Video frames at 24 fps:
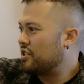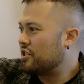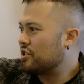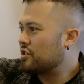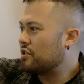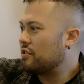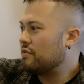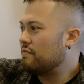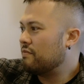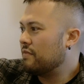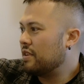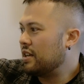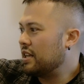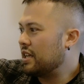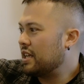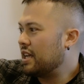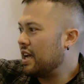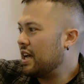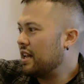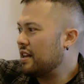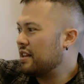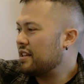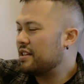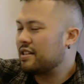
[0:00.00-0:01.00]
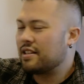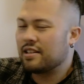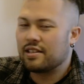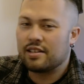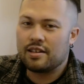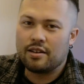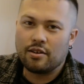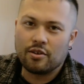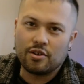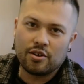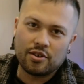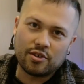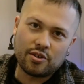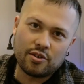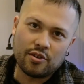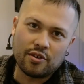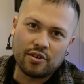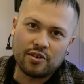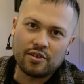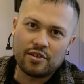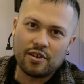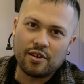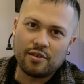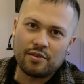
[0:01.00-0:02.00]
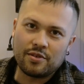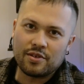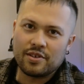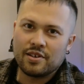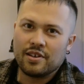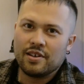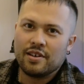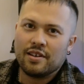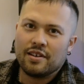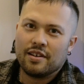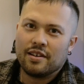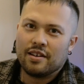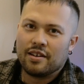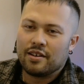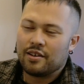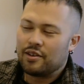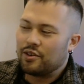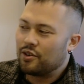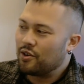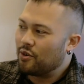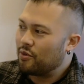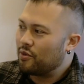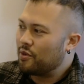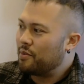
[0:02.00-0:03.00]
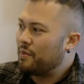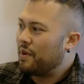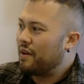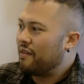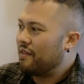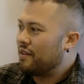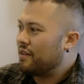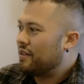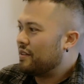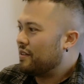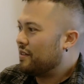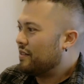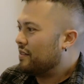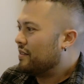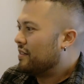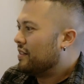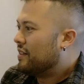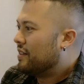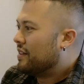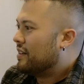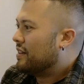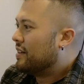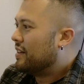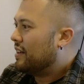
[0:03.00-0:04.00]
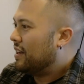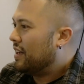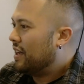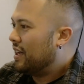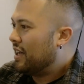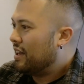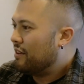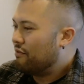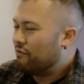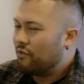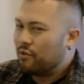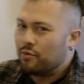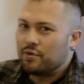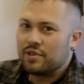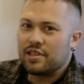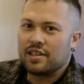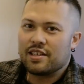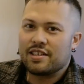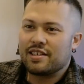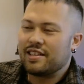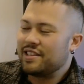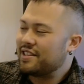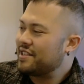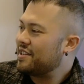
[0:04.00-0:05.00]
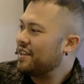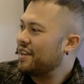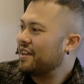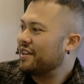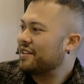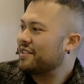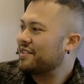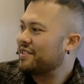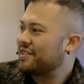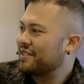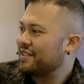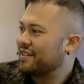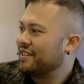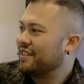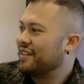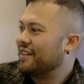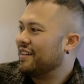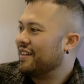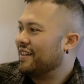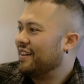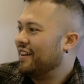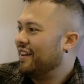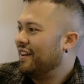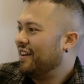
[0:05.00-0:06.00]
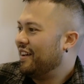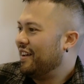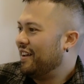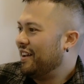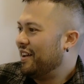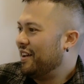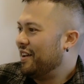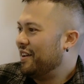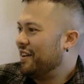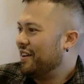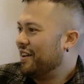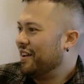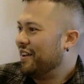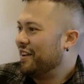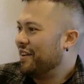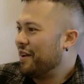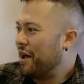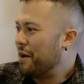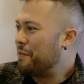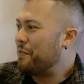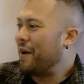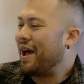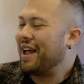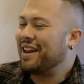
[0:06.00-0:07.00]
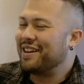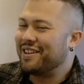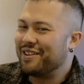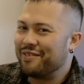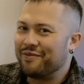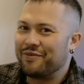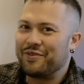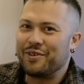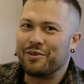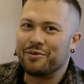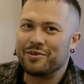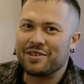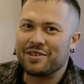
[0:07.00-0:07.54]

just couldn't really get it. It doesn't look as good as those good old American Route 66 abandoned fuel